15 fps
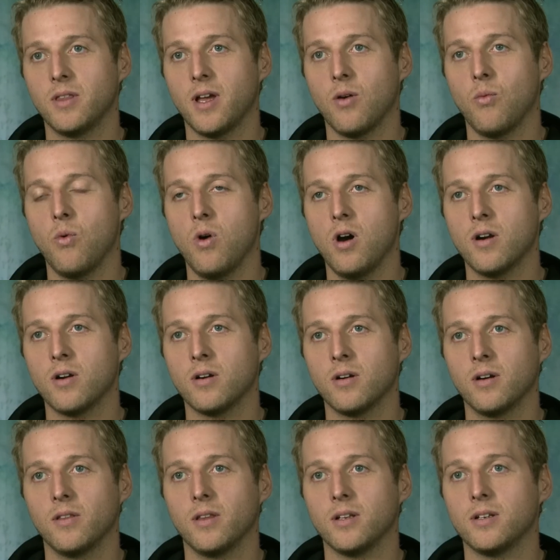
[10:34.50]
that
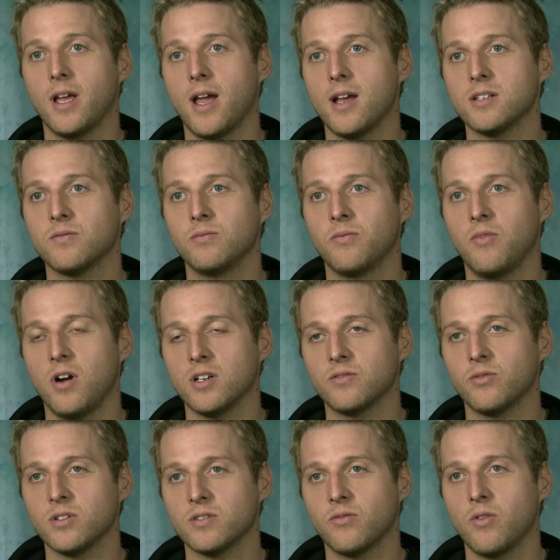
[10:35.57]
water that has
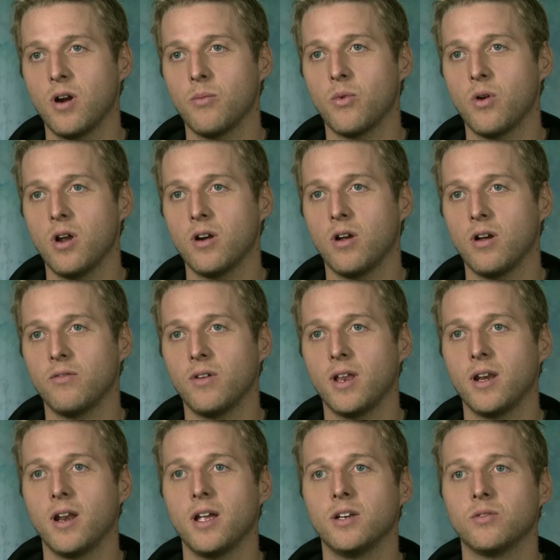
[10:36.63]
phosphorus from runoff
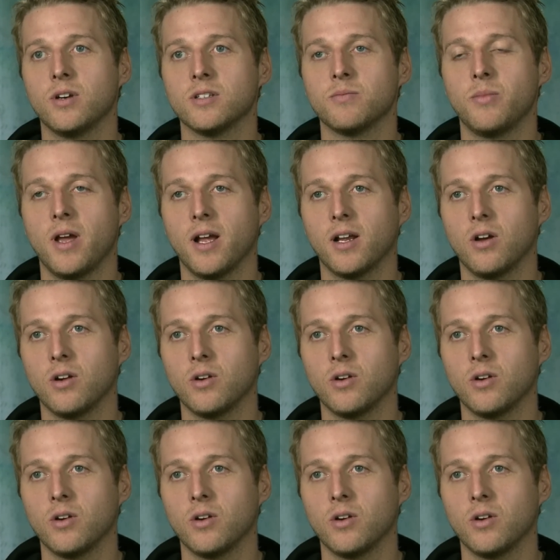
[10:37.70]
and nitrates back